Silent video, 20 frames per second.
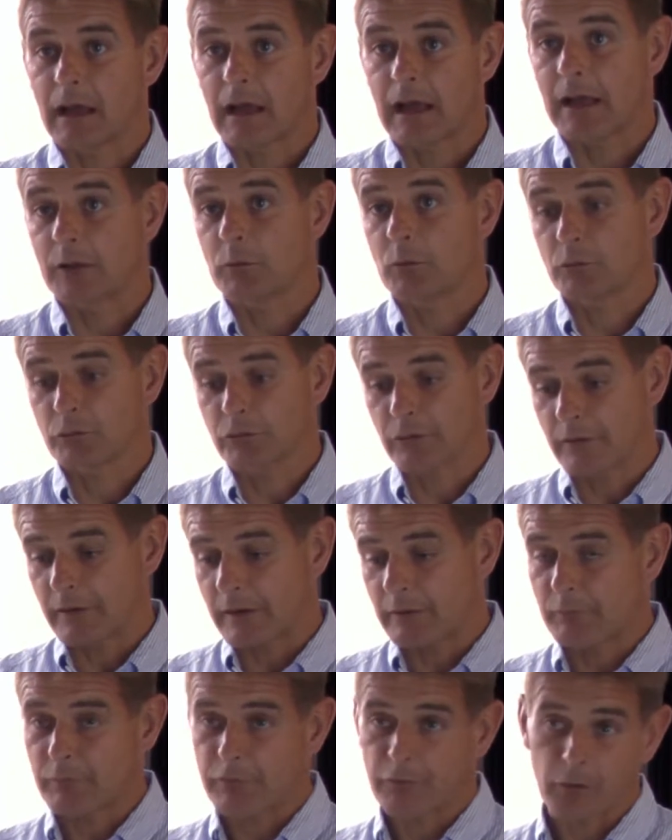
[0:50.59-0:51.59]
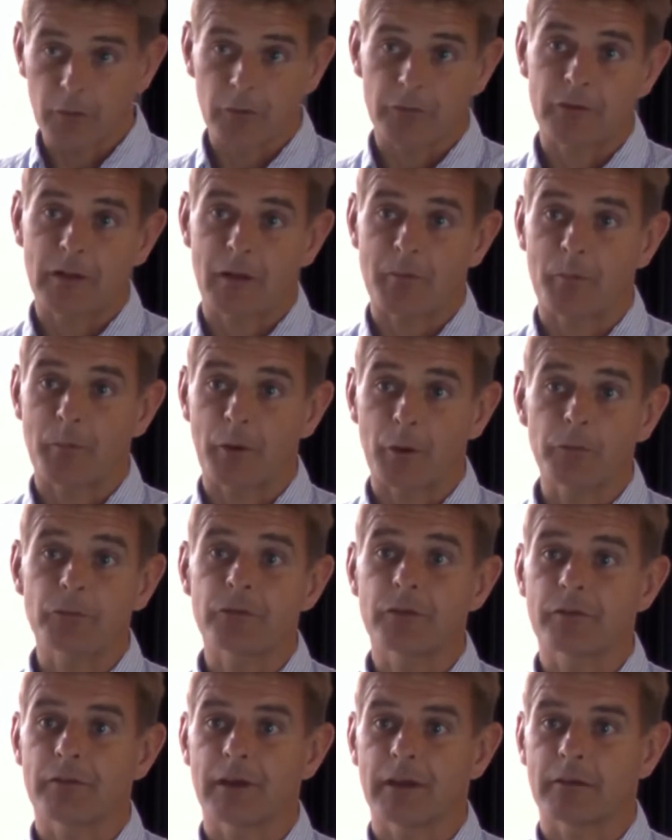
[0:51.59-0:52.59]
and also then follows up
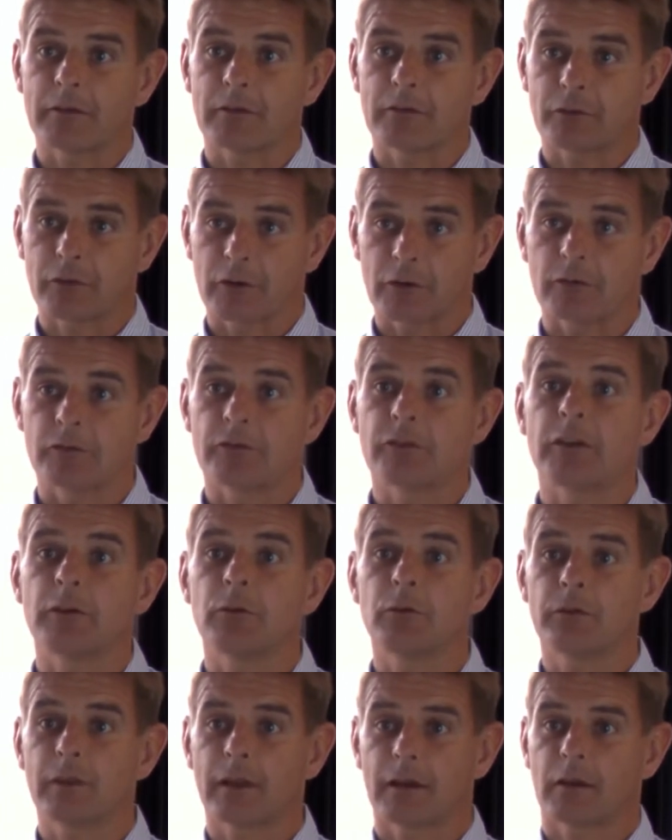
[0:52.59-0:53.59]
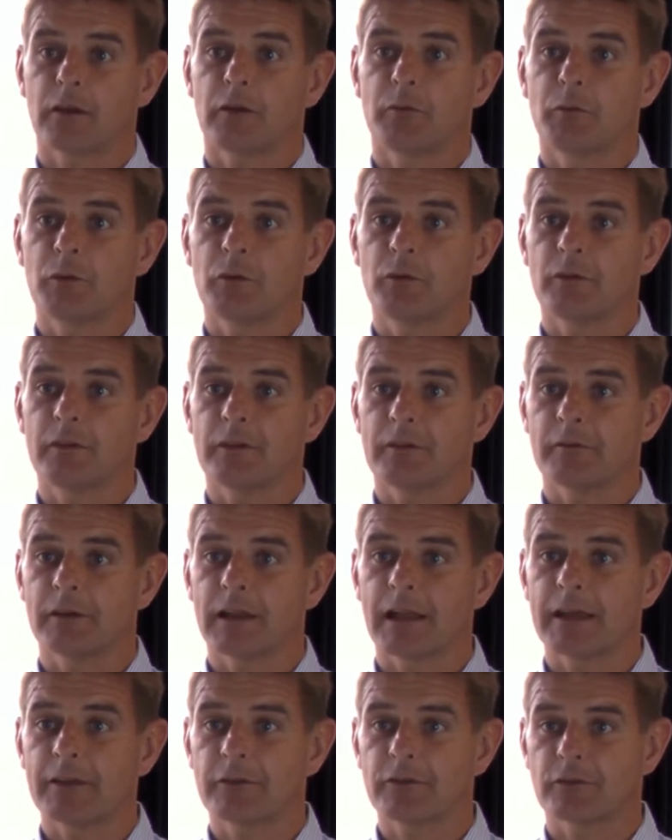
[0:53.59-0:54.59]
post-event to continue that community
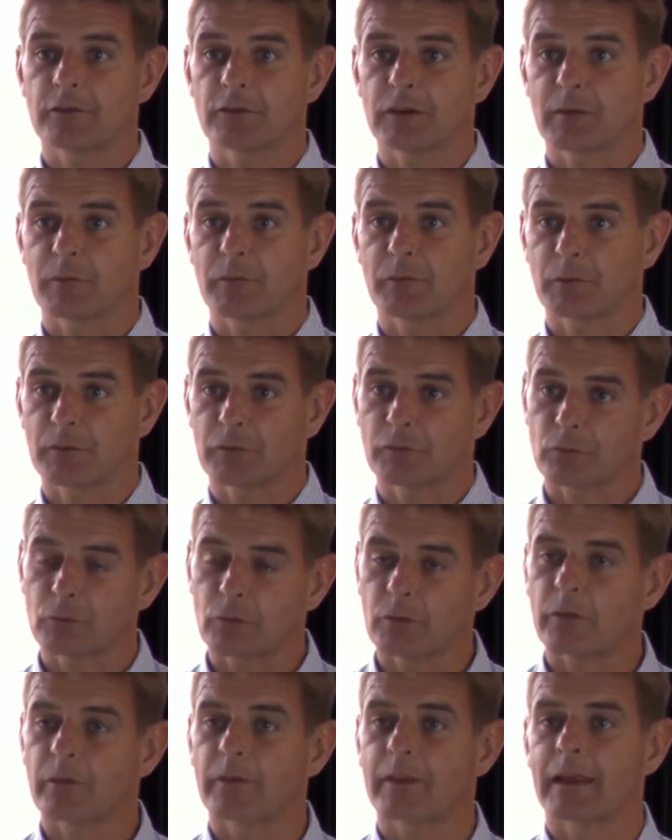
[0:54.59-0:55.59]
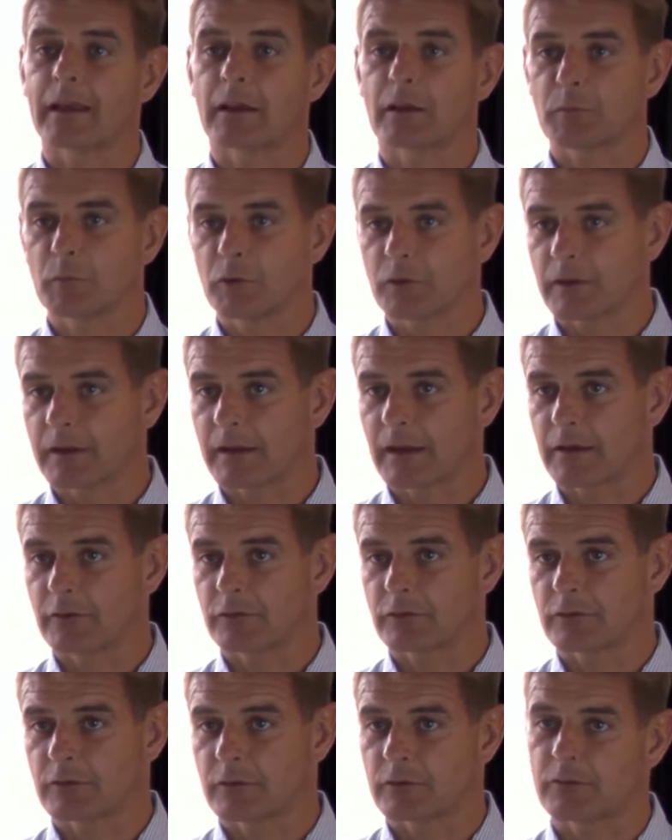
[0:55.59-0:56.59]
relationship to ensure that that
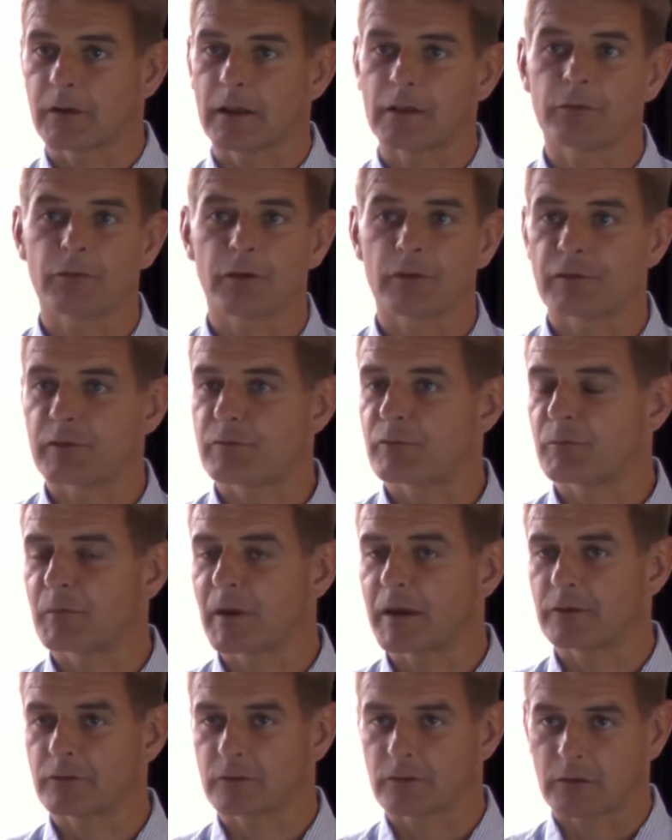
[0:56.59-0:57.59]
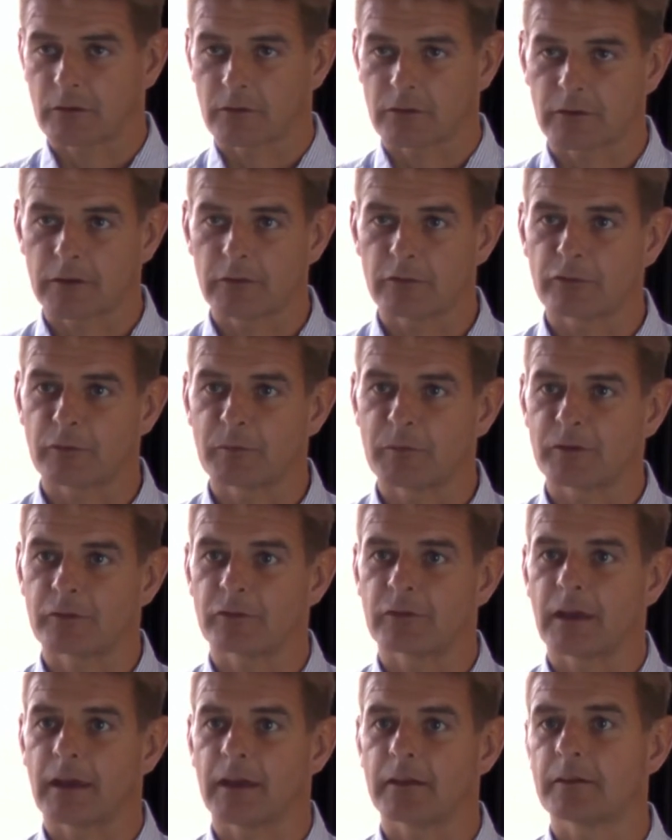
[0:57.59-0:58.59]
communication and transfer of information continues to be
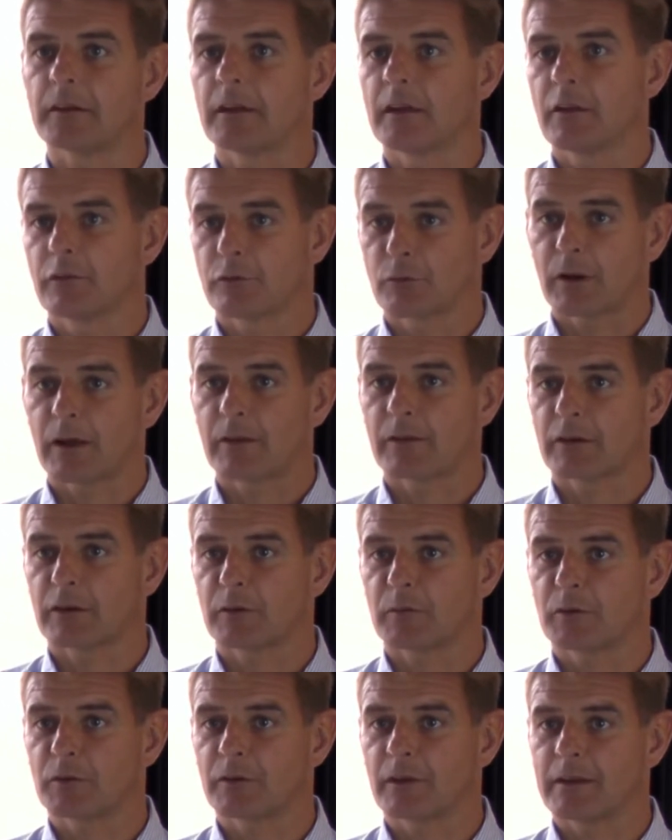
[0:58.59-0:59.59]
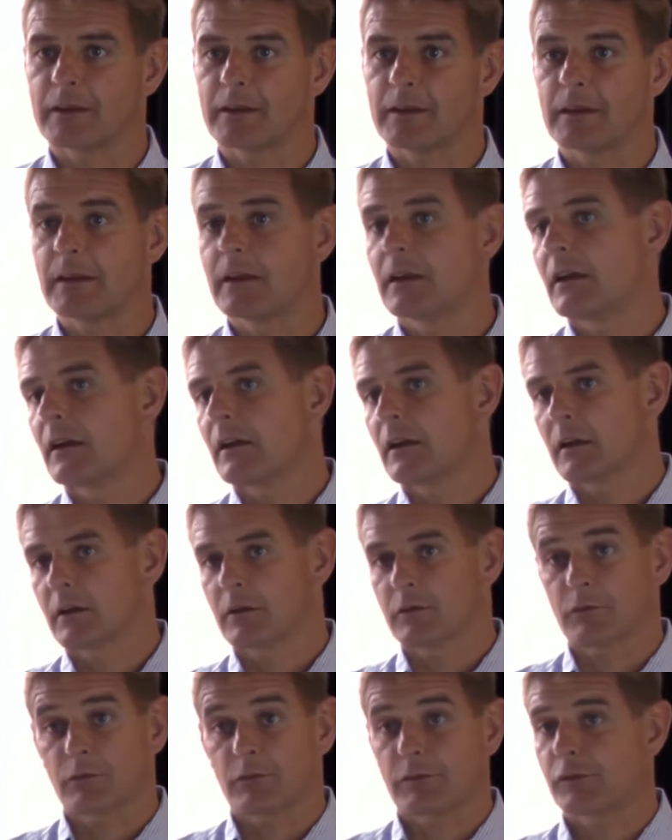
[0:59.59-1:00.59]
shared throughout the community
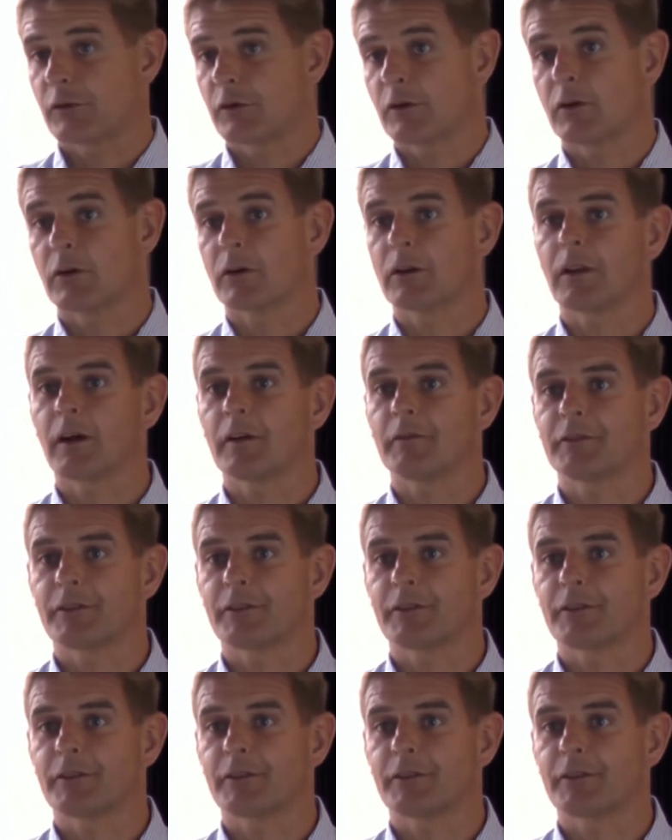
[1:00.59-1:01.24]
for a longer life